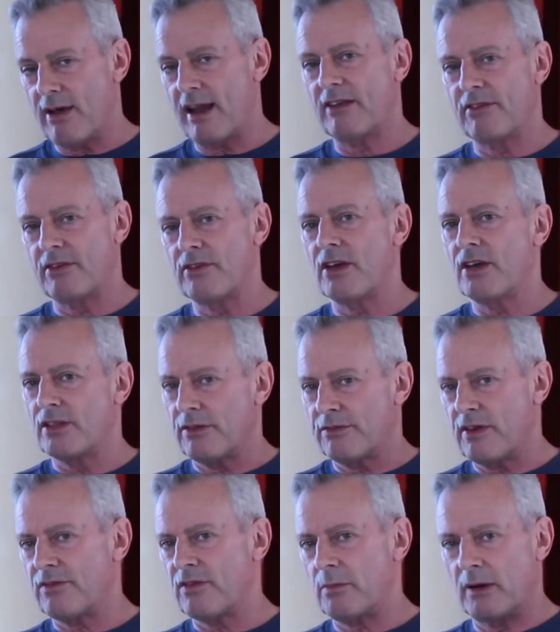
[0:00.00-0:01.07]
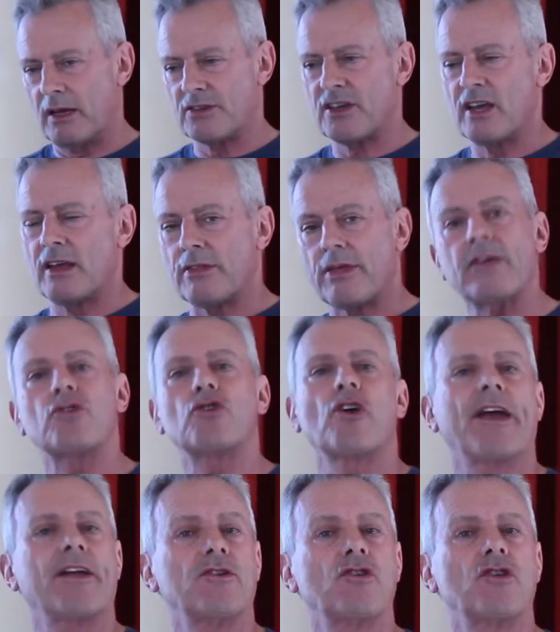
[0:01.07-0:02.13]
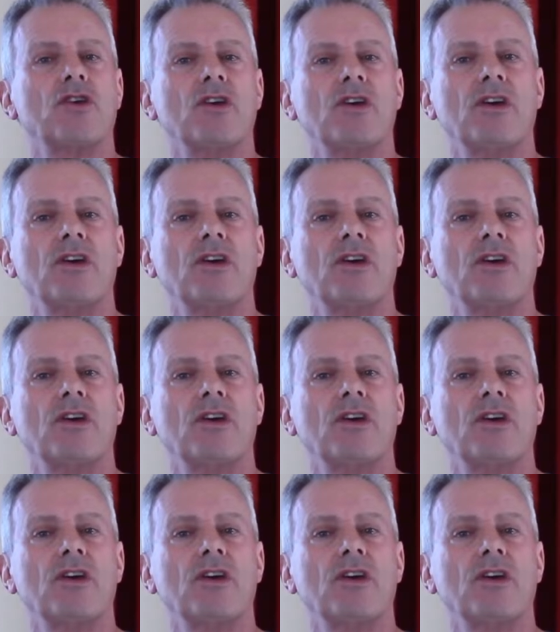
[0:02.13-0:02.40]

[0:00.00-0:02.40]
relevant to 50 plus. Things change.